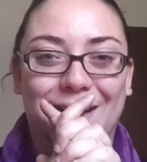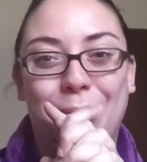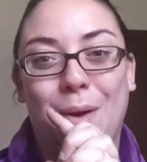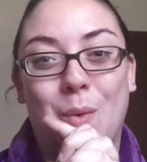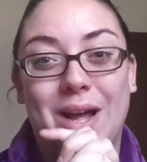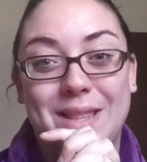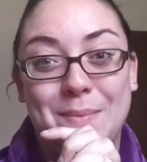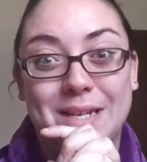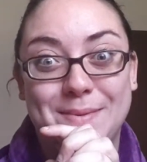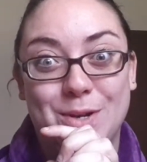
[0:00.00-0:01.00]
my why that
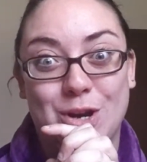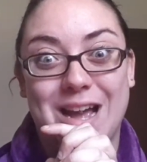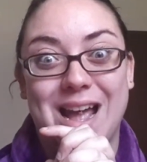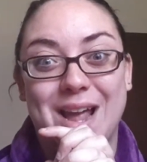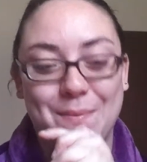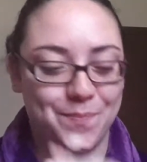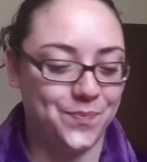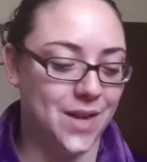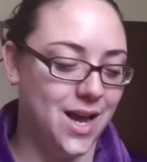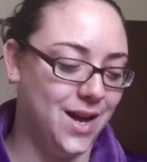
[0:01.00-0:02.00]
makes me cry.
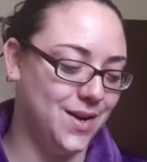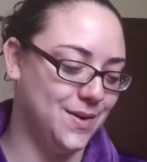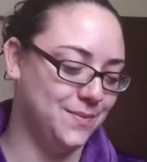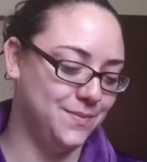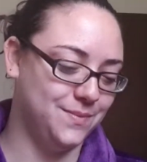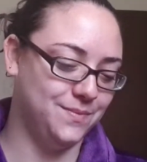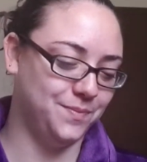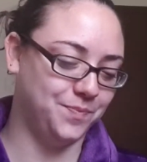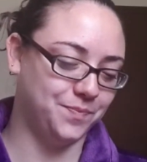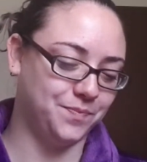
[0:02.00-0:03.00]
I'm
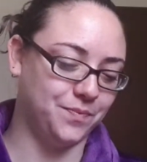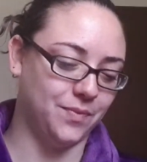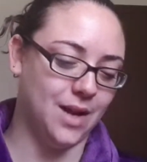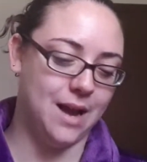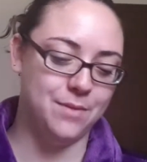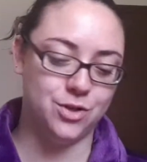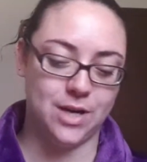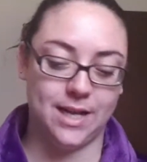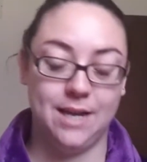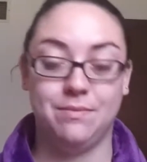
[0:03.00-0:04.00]
gonna
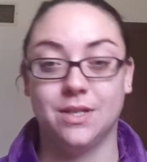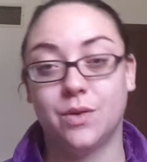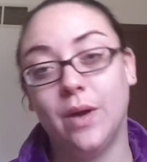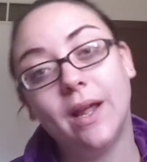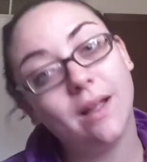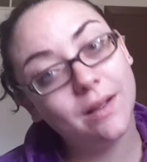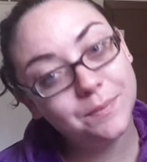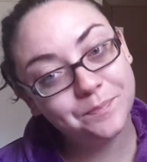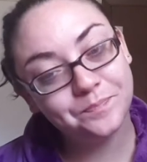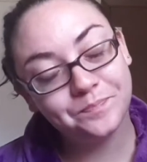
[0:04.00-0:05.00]
try to keep this quick
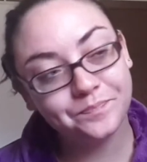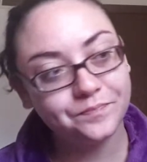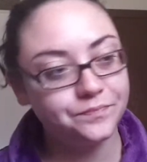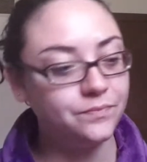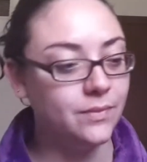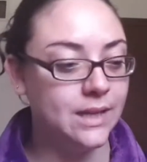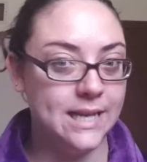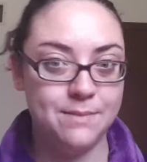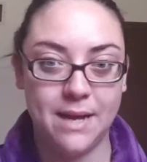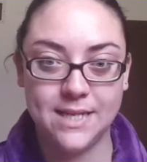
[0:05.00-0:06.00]

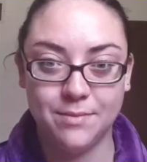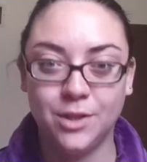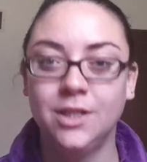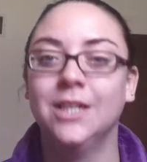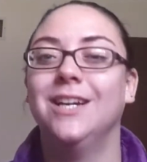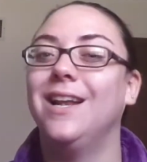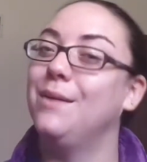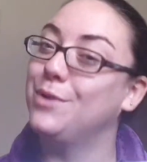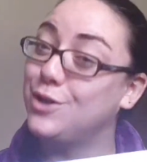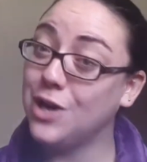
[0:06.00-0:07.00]
as possible, and
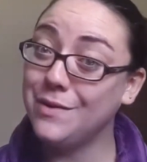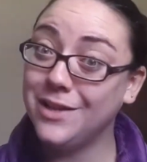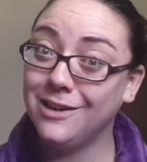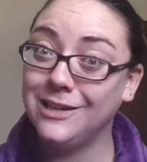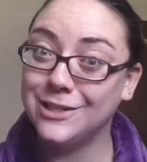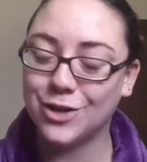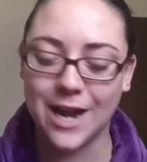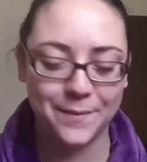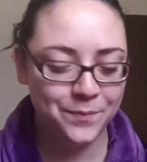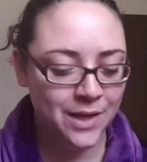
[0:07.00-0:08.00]
I'm gonna try really hard not to
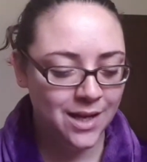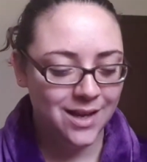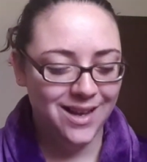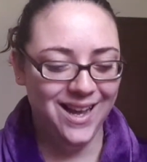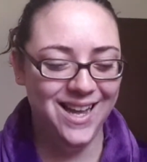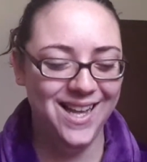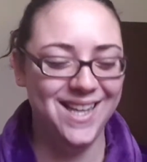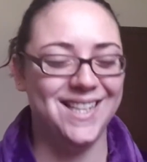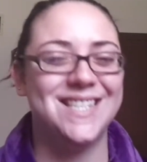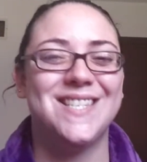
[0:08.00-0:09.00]
cry.
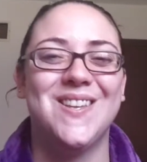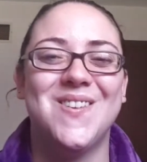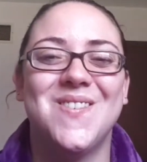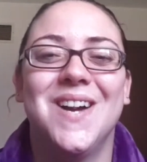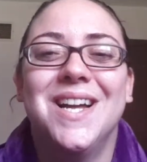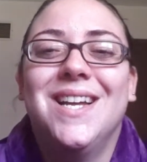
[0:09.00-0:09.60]
So